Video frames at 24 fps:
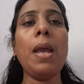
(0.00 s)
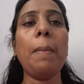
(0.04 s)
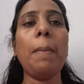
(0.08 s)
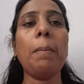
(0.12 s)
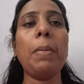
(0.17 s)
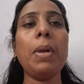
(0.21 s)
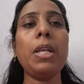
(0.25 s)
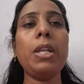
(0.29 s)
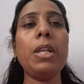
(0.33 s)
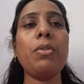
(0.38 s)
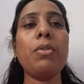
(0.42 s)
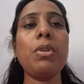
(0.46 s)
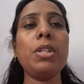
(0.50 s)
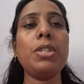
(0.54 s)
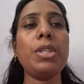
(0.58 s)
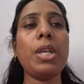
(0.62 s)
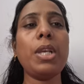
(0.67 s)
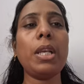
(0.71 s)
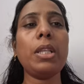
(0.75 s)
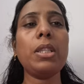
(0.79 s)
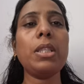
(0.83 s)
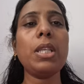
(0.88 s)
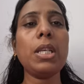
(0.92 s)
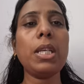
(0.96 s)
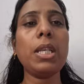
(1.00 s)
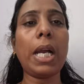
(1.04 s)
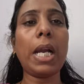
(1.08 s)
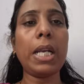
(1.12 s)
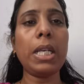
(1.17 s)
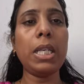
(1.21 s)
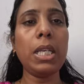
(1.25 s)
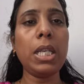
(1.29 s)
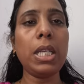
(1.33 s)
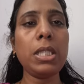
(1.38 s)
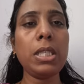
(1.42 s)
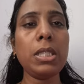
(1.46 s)
but it will check the
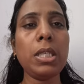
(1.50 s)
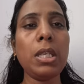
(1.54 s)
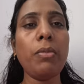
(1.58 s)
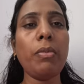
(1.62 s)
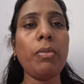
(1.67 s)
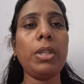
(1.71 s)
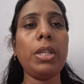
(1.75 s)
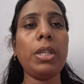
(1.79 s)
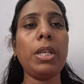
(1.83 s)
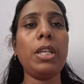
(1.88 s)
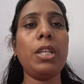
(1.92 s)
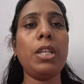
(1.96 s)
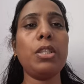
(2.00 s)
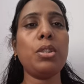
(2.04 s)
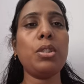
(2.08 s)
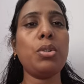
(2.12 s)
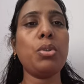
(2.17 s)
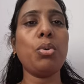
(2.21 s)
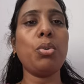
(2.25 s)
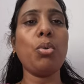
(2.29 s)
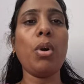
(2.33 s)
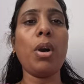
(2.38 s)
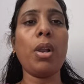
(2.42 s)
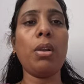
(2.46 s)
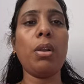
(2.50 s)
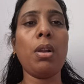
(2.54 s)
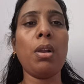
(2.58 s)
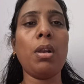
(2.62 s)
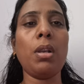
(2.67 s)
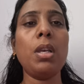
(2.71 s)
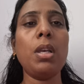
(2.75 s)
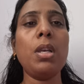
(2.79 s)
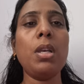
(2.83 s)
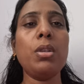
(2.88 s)
condition whether it is a true or not.